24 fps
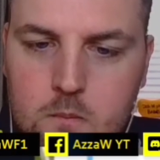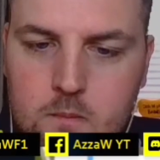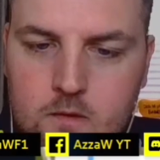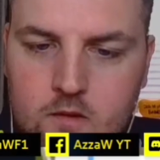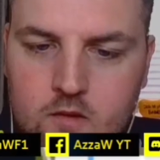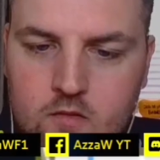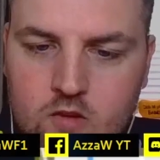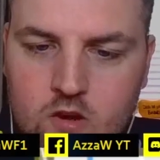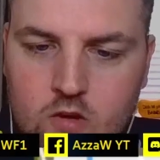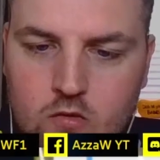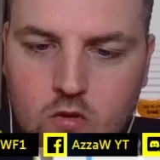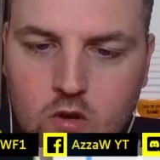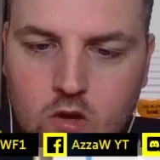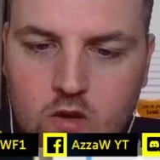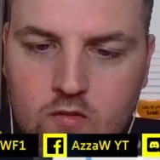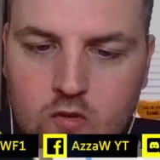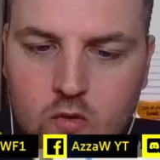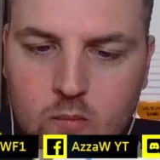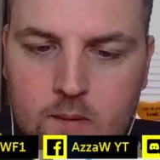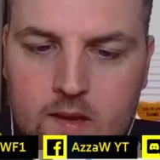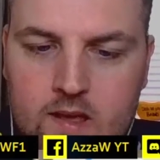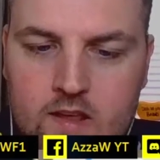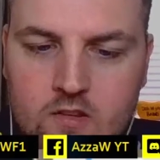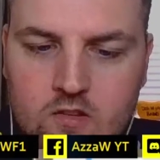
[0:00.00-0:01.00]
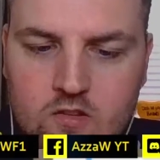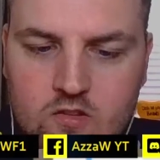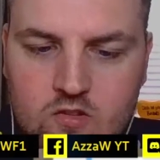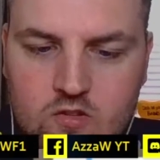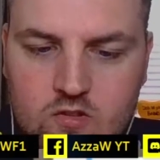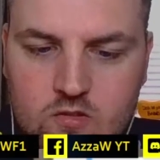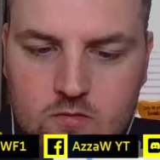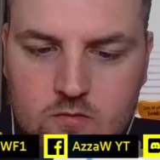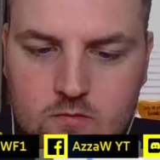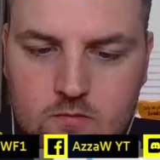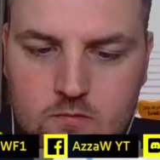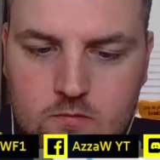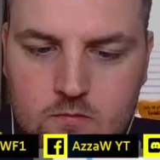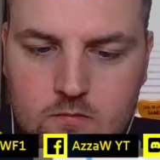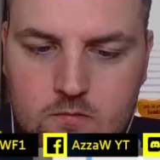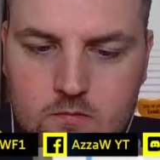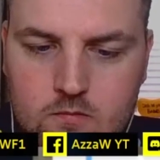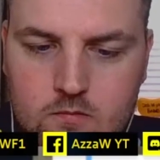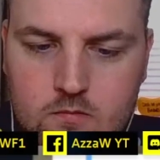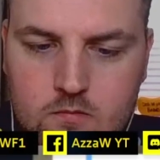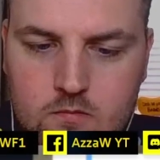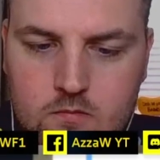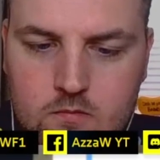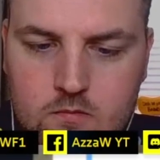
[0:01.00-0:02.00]
So rival pits.
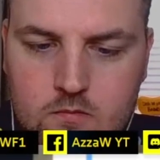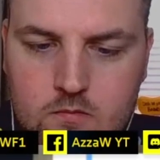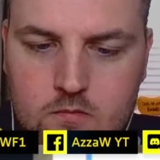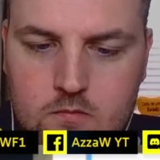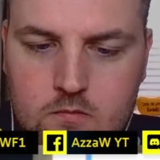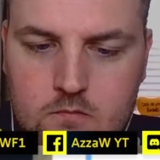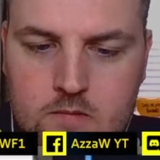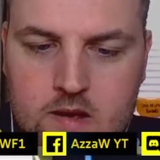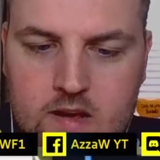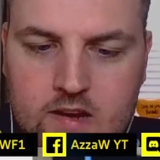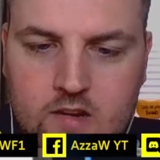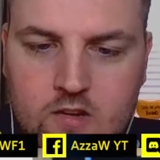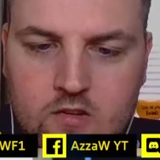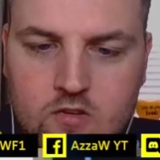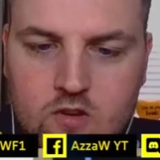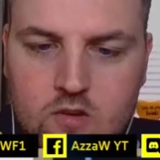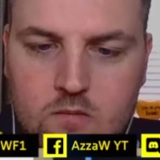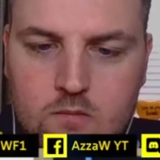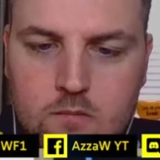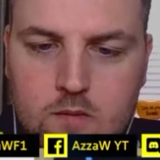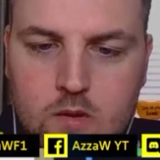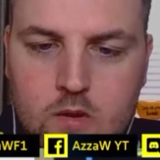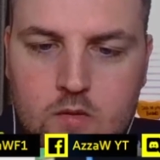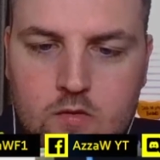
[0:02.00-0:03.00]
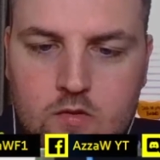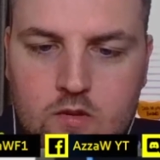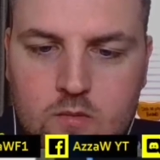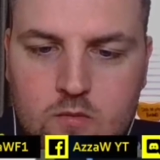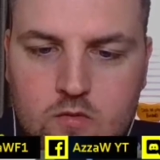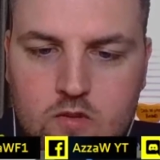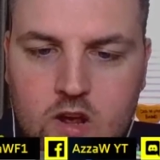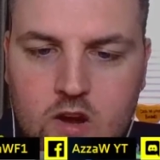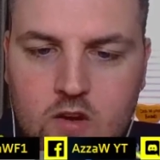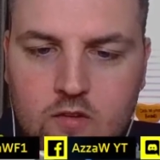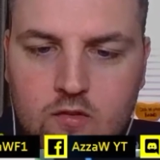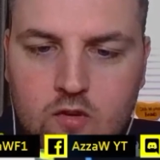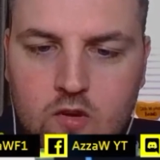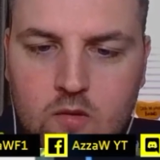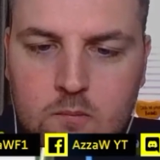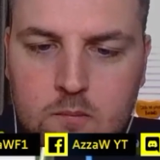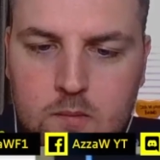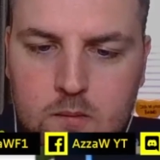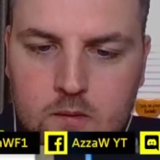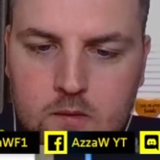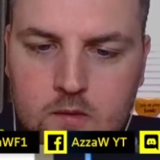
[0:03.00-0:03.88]
Magnussen moves himself up.